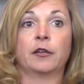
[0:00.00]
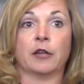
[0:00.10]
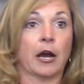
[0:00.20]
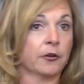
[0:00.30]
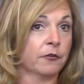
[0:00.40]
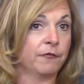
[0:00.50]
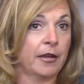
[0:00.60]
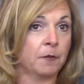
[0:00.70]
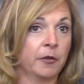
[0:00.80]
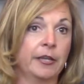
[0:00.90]
not your
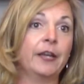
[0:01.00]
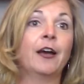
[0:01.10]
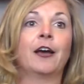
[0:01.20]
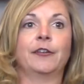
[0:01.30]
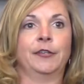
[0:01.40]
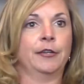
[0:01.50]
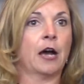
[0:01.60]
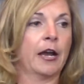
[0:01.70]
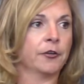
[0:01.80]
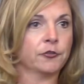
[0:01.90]
family,
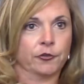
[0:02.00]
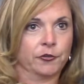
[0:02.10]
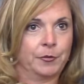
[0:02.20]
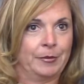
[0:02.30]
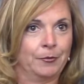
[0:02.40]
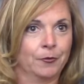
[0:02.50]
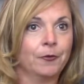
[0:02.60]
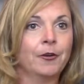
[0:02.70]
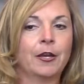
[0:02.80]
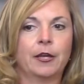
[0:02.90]
not your church
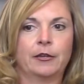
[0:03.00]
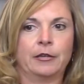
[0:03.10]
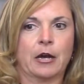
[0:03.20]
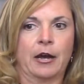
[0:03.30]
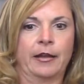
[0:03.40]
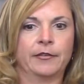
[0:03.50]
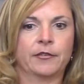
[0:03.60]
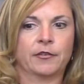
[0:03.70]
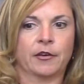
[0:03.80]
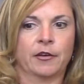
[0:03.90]
people,
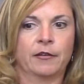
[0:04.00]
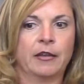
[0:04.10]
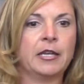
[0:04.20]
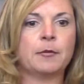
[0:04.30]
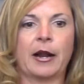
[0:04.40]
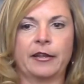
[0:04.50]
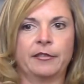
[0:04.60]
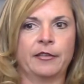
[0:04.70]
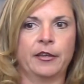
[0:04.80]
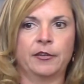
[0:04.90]
not
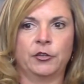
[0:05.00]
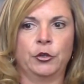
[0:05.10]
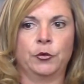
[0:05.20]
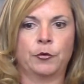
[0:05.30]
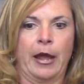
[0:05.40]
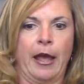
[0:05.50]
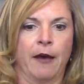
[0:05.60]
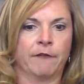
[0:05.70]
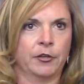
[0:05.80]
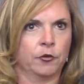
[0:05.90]
anybody that you
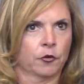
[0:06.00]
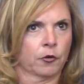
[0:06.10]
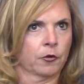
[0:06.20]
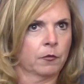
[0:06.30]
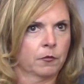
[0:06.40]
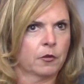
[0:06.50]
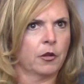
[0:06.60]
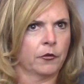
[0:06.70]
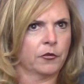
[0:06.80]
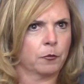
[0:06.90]
have in your
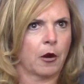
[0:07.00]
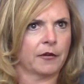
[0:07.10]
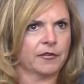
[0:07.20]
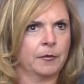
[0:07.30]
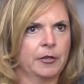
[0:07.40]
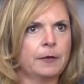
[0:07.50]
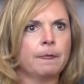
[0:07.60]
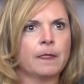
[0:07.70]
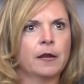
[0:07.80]
close proximity.